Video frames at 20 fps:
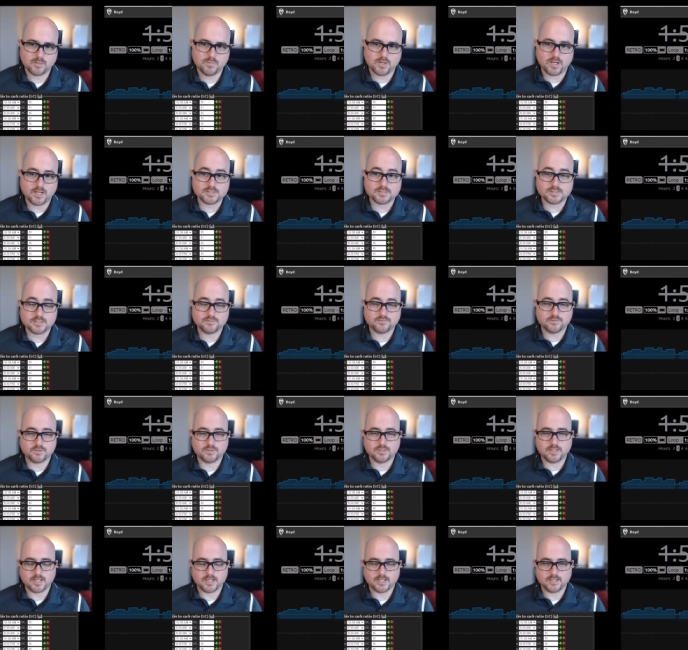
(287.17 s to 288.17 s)
positive or
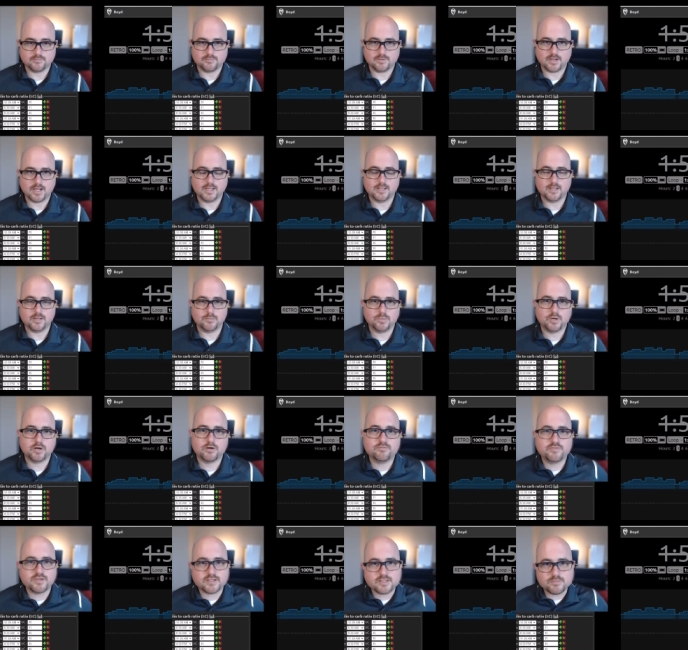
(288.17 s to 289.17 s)
negative. I, a
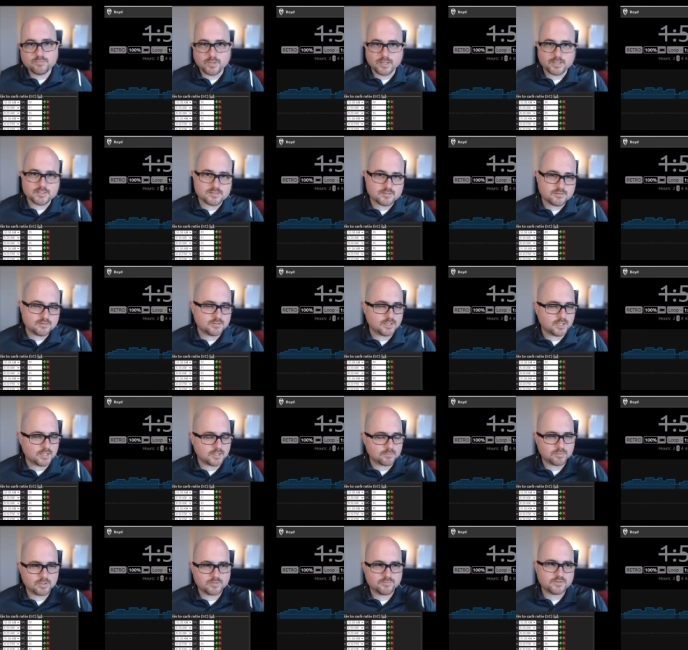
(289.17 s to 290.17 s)
perfect basal,
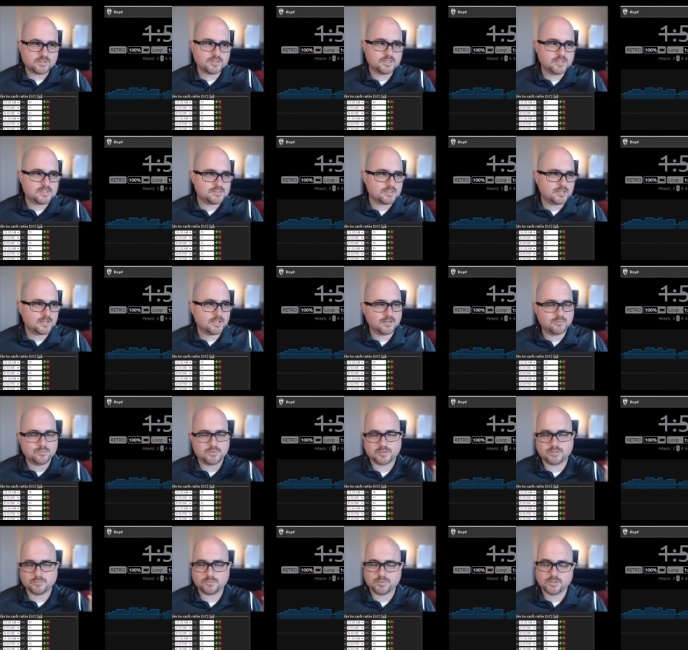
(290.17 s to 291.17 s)
like perfectly set up
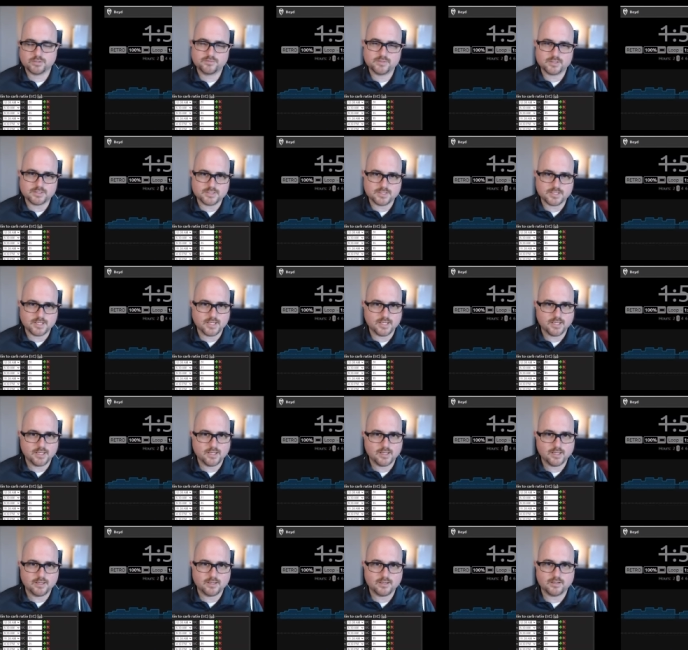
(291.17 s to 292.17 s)
with the perfect
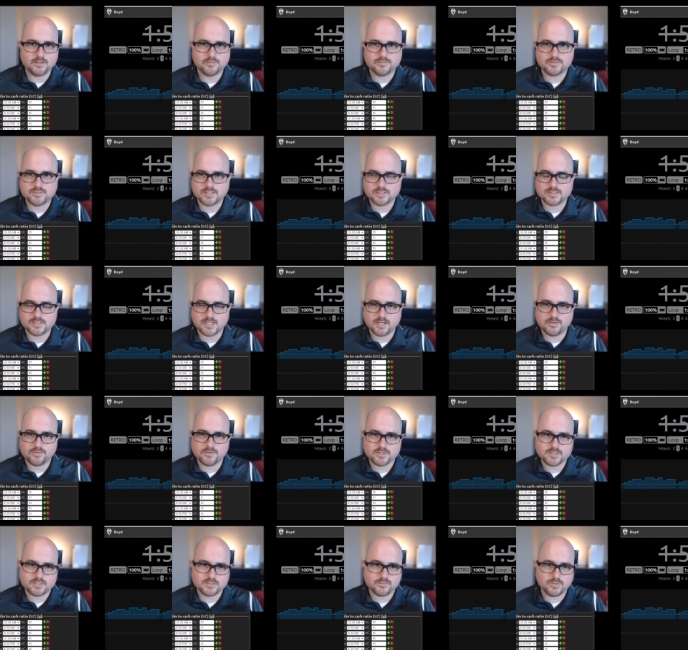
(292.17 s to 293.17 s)
DIA of six
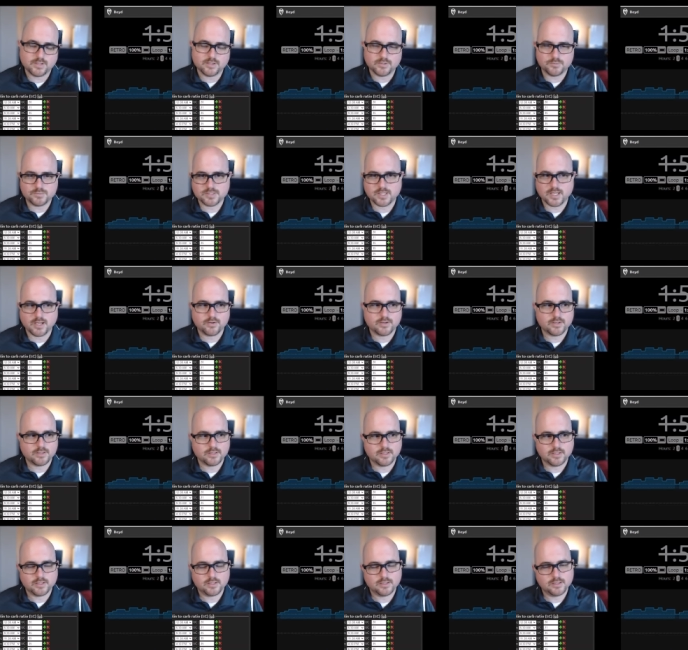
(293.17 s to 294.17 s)
hours, the way Loop's
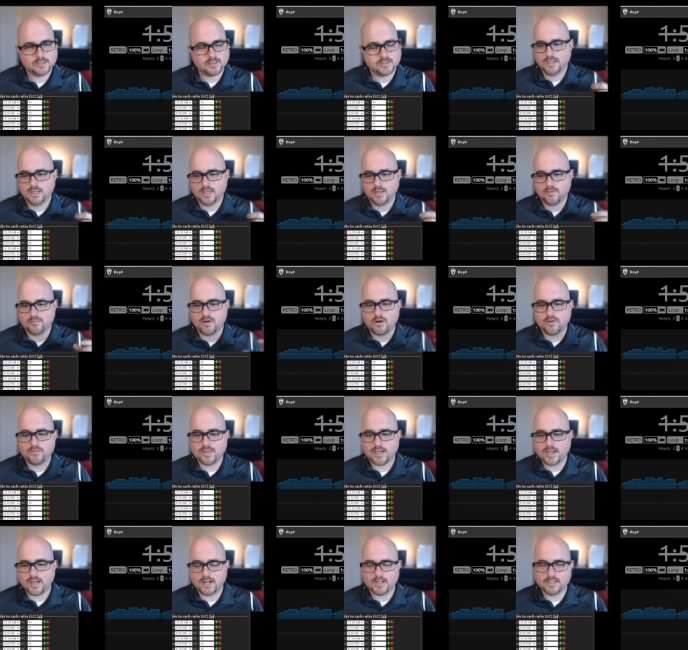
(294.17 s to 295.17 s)
calculating it. If all
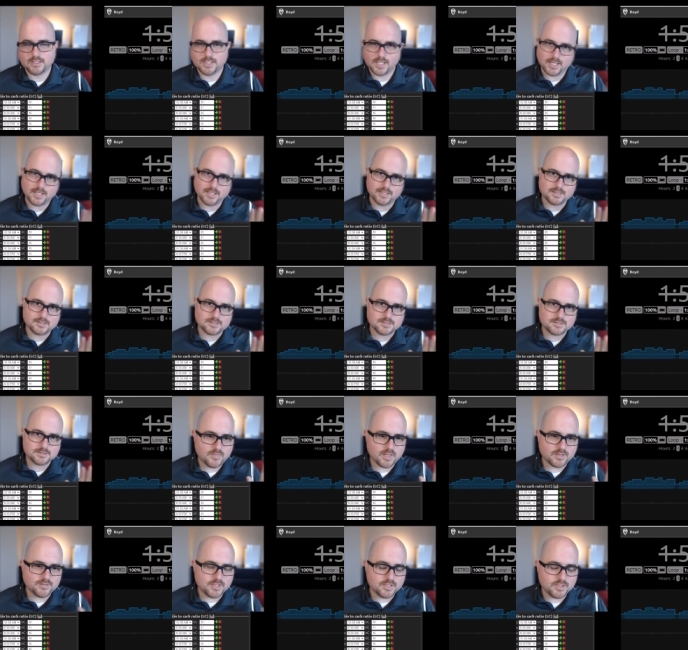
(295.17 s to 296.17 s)
that aligns,
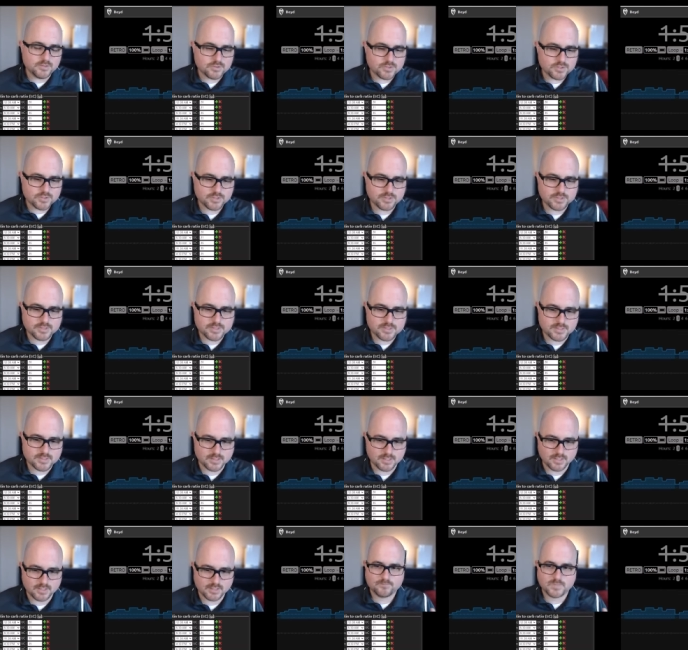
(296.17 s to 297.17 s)
then you should
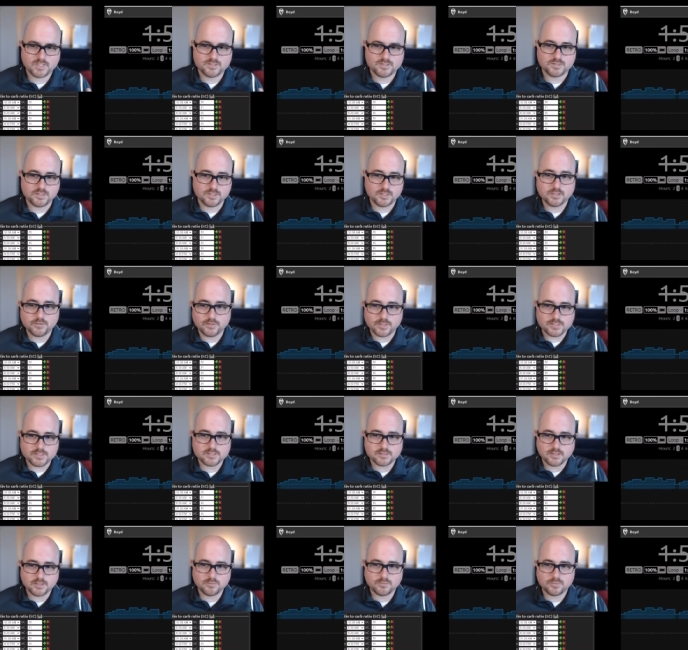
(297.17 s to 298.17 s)
see zero
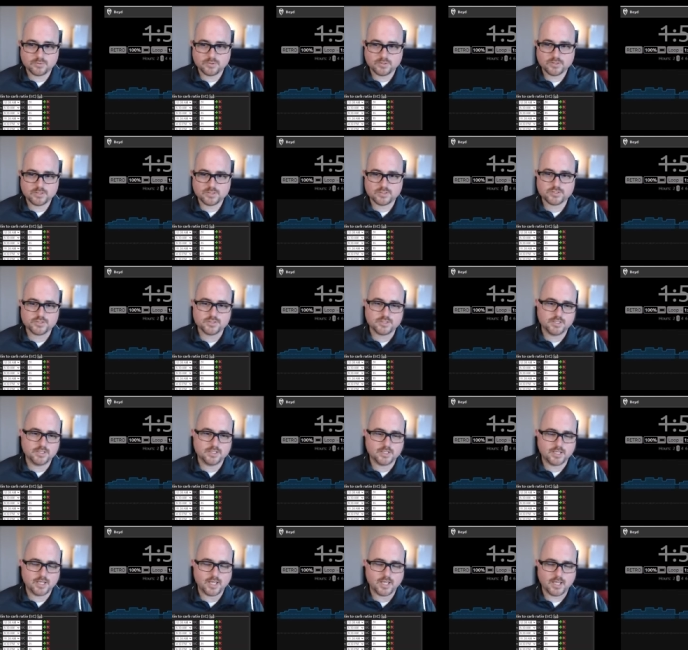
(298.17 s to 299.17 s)
insulin on board should
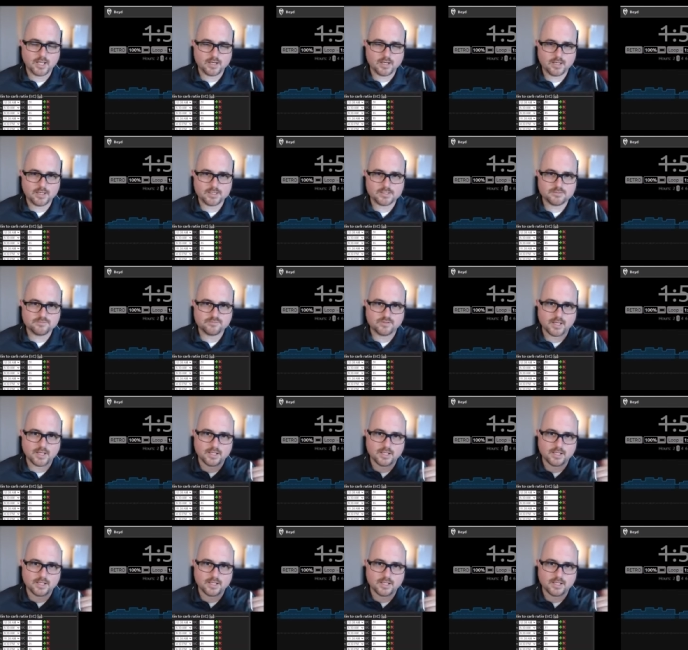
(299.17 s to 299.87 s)
indicate a nice flat